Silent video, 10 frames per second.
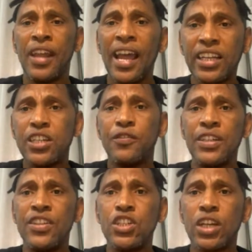active
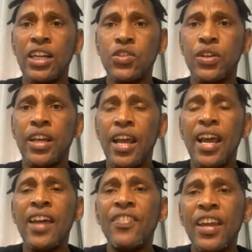in this country.
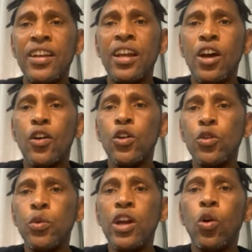And then
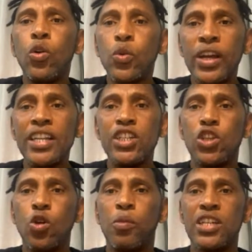we already
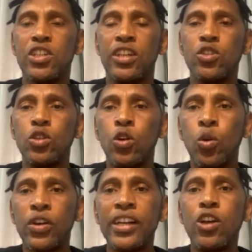so much has
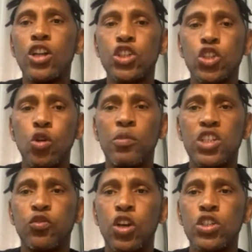already got so
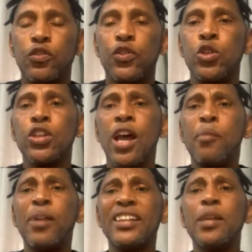much fossil fuels,
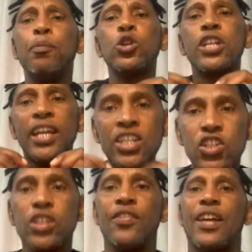but the
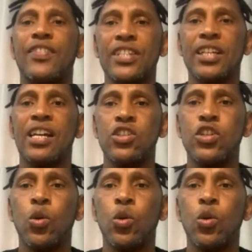potential that this country